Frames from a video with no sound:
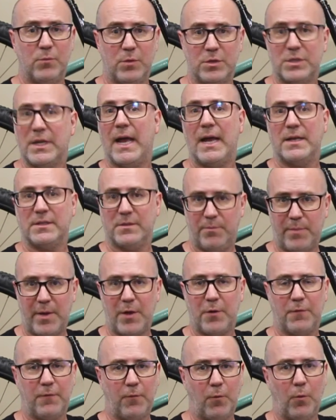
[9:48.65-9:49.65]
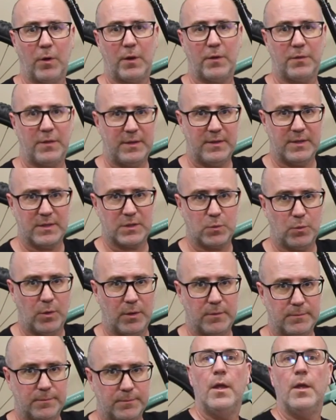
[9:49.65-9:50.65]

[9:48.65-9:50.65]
which has a better fork than this one.